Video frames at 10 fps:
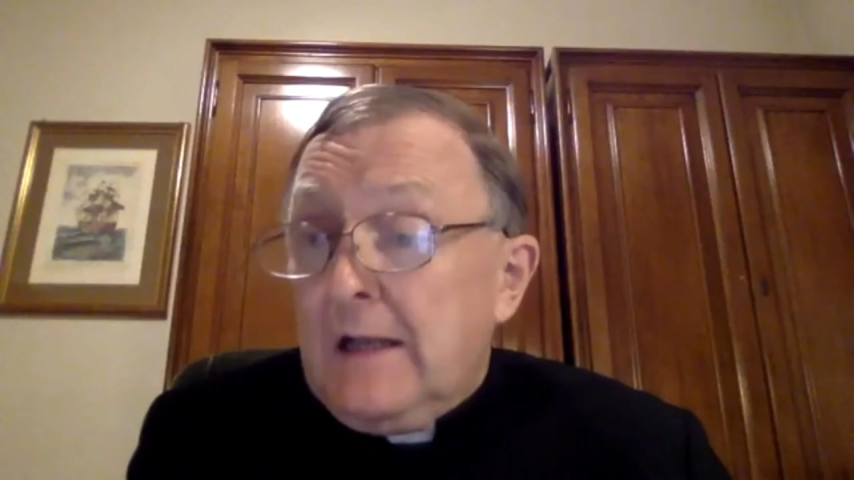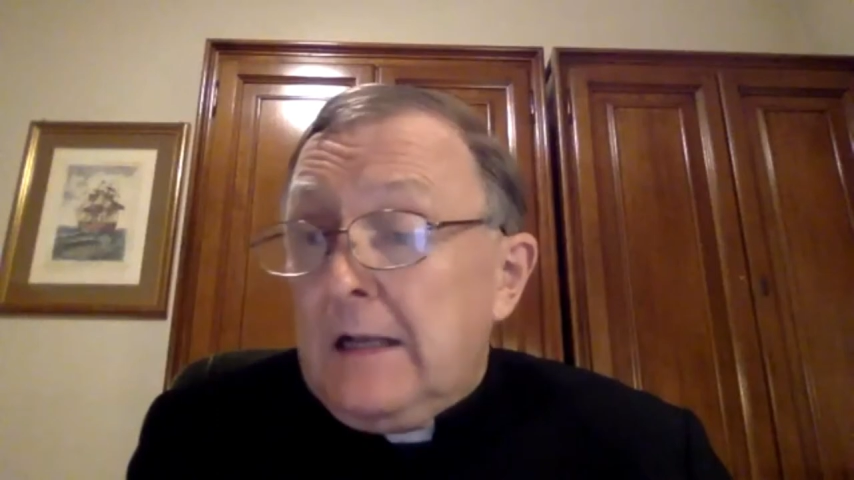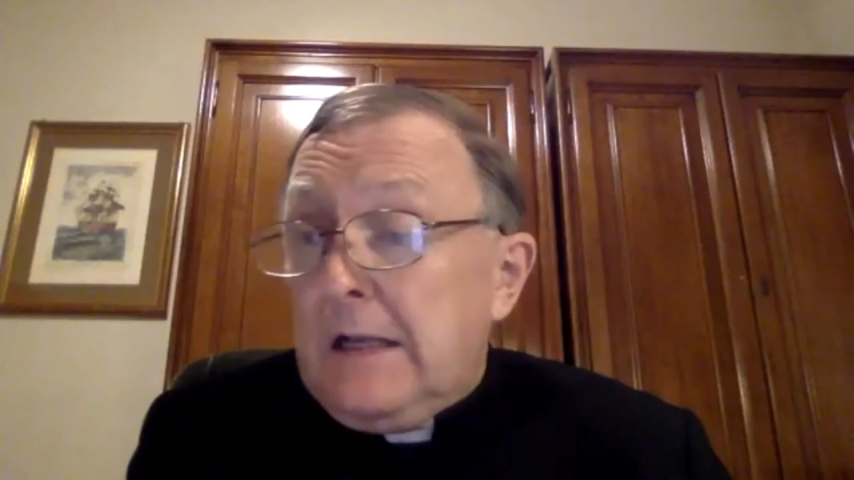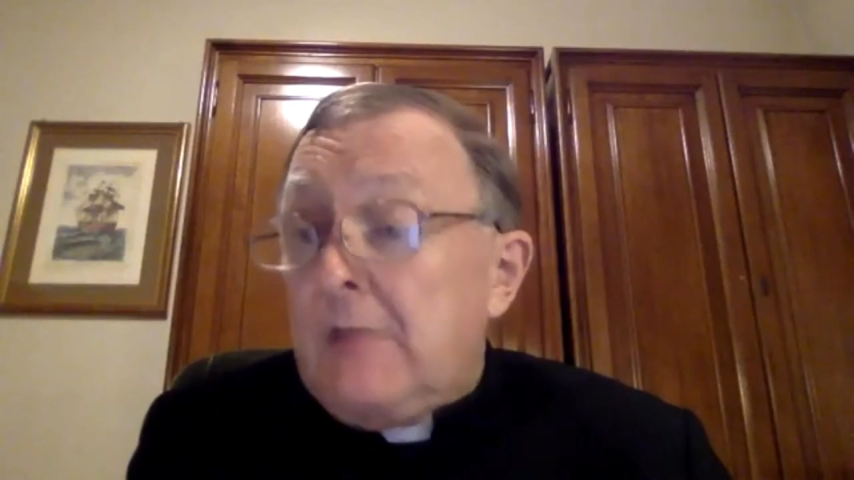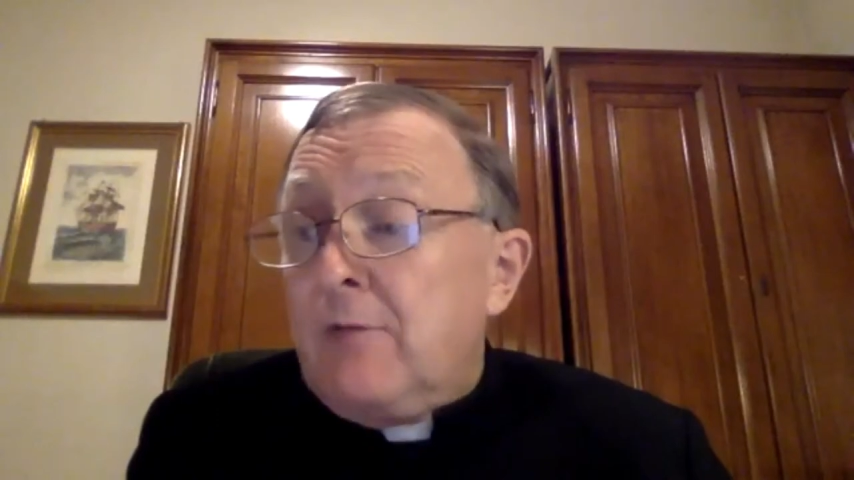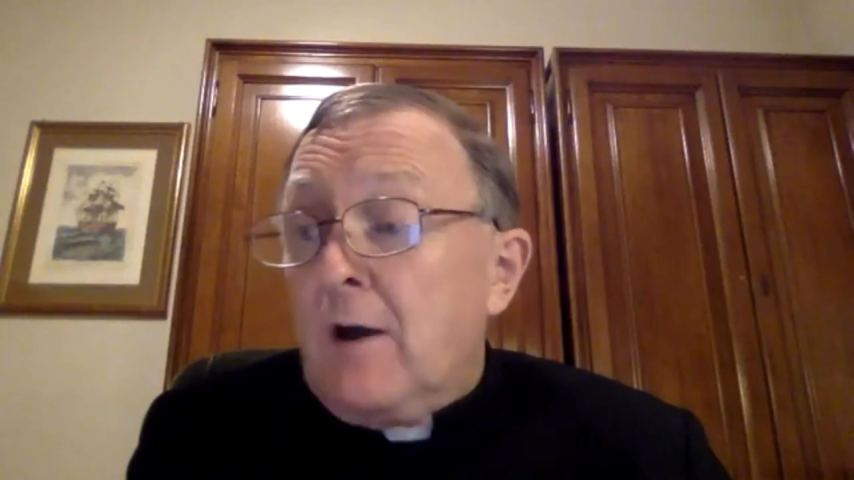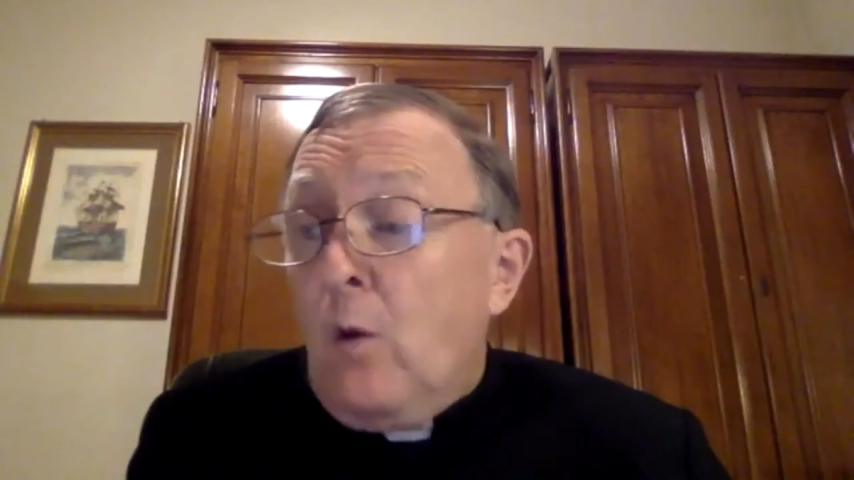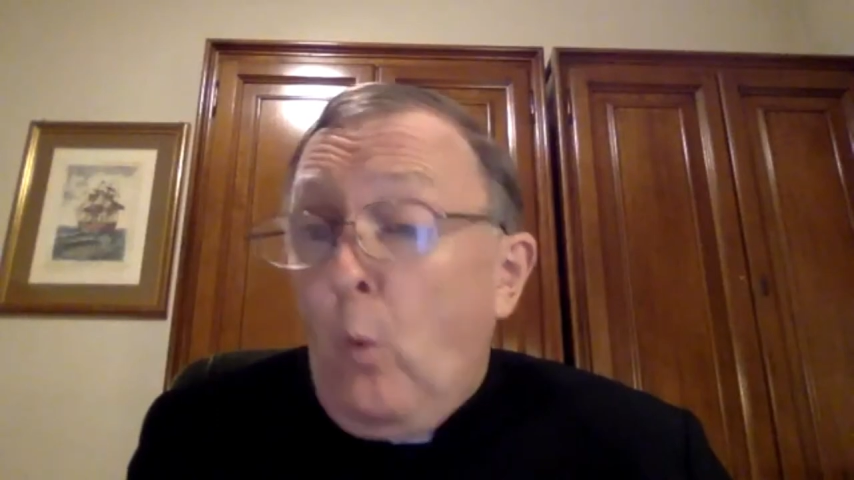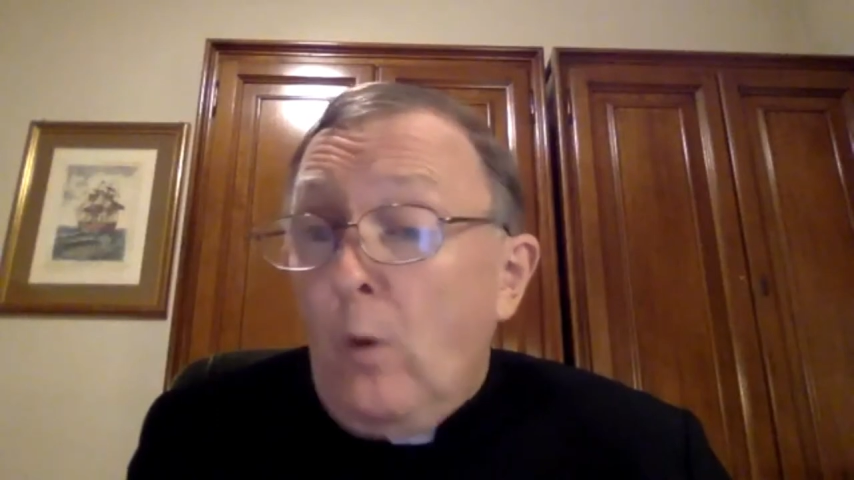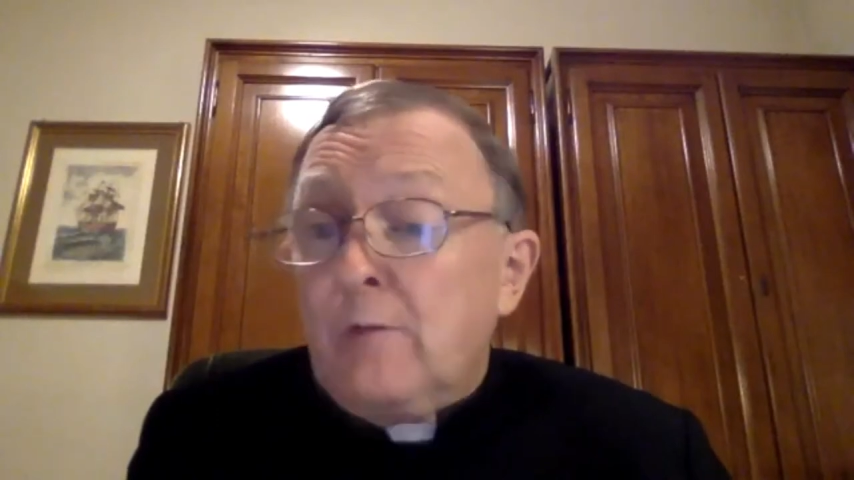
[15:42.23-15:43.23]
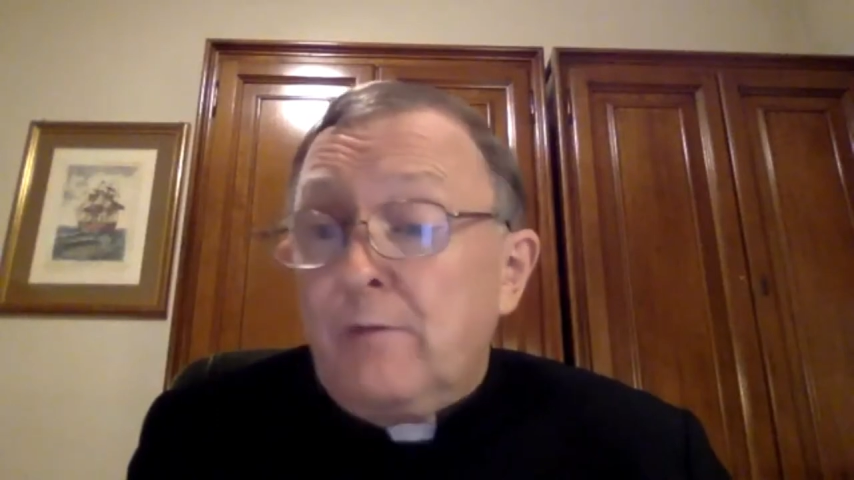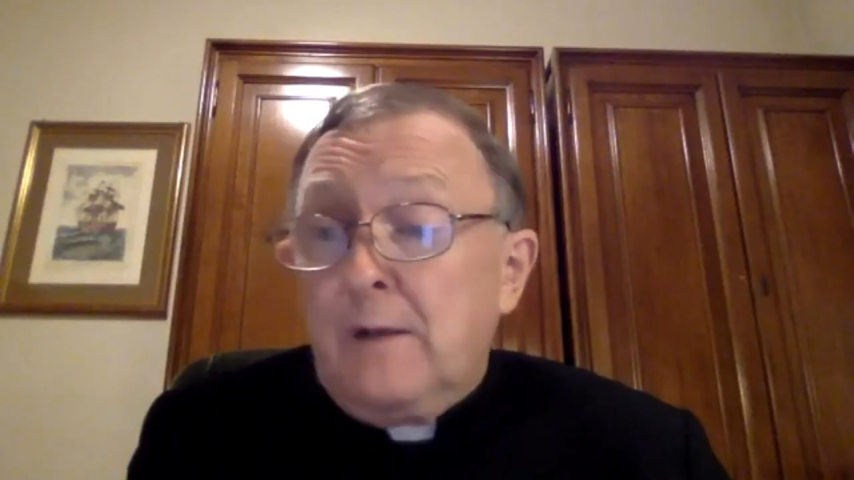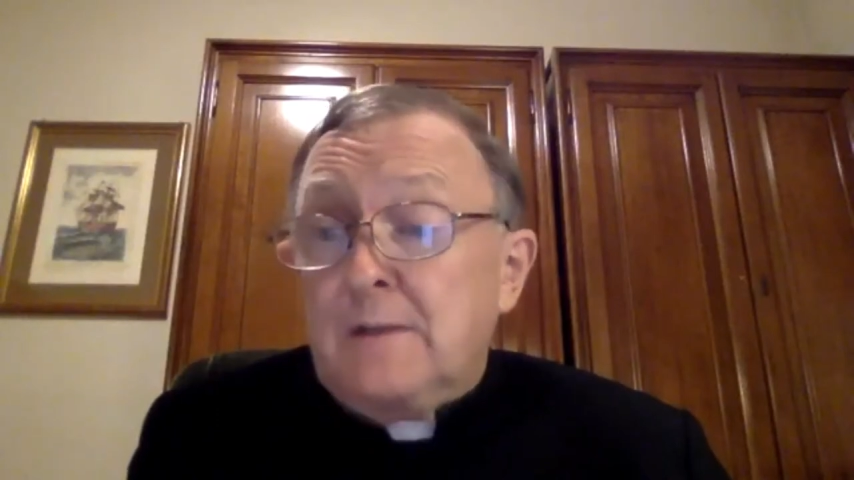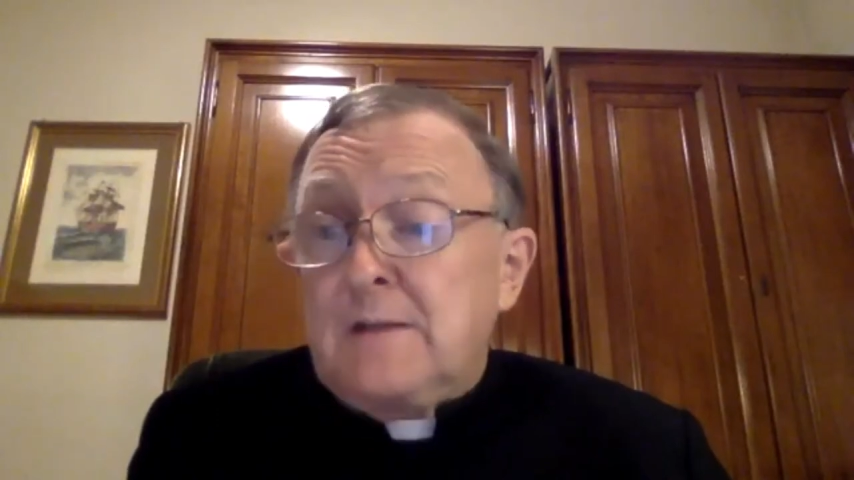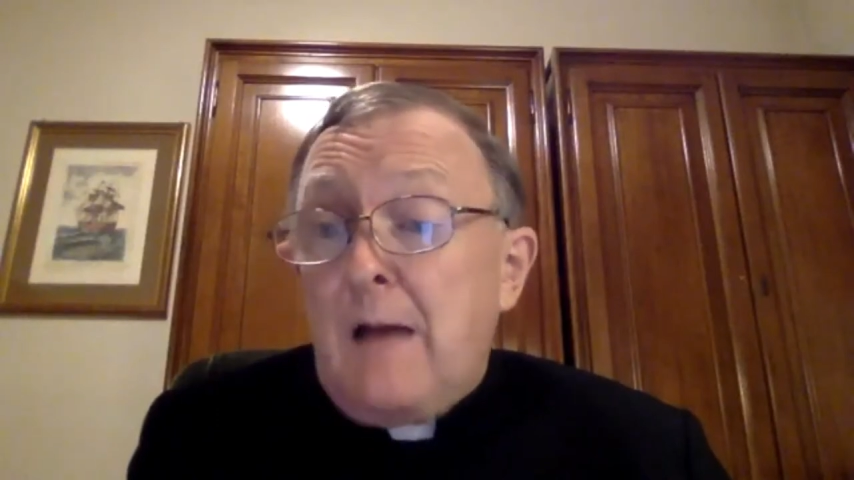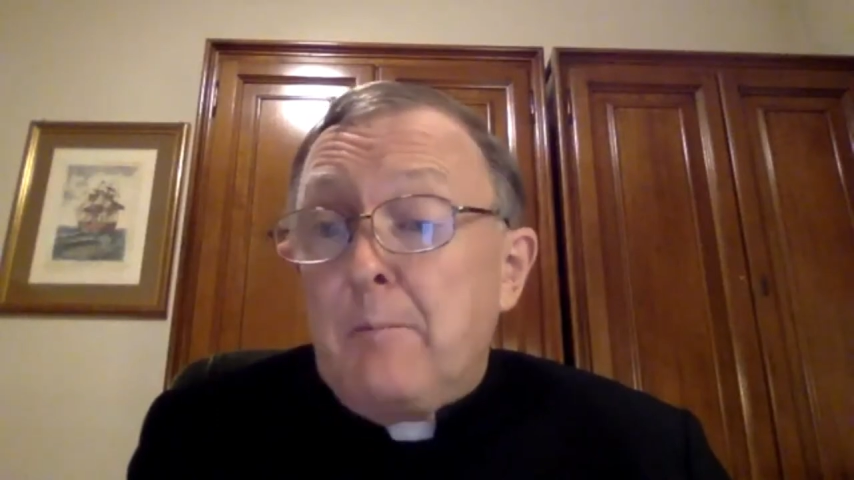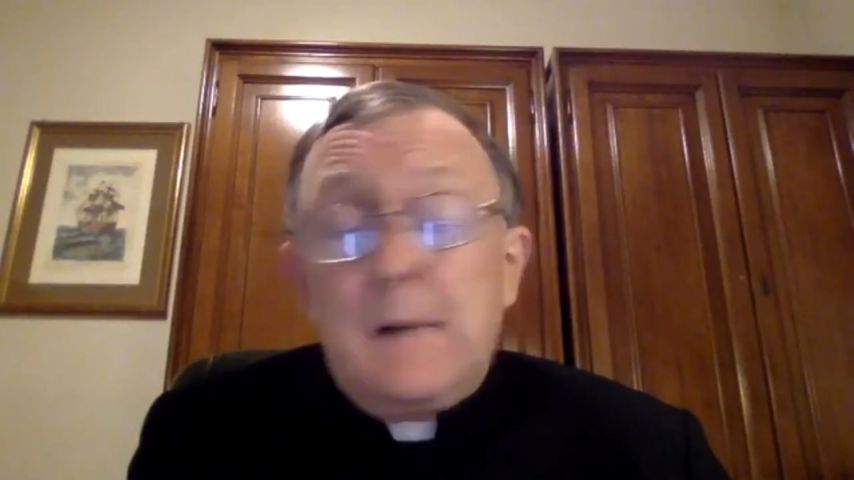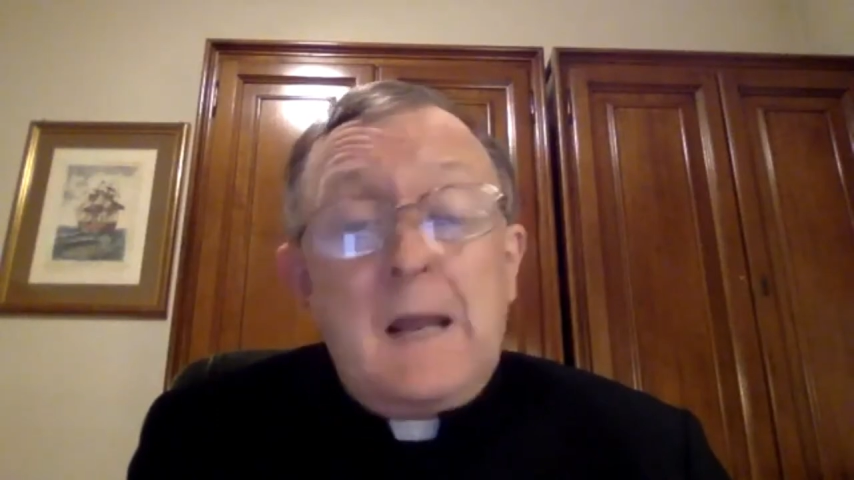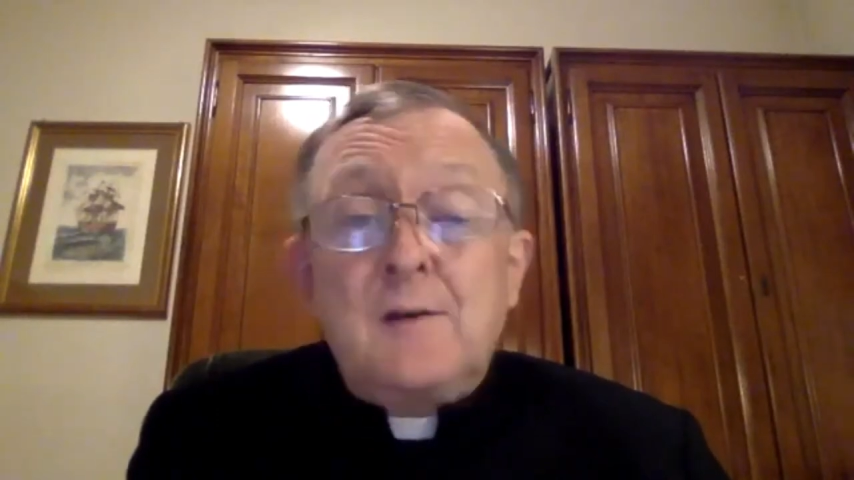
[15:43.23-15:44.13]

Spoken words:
leaving a wonderful example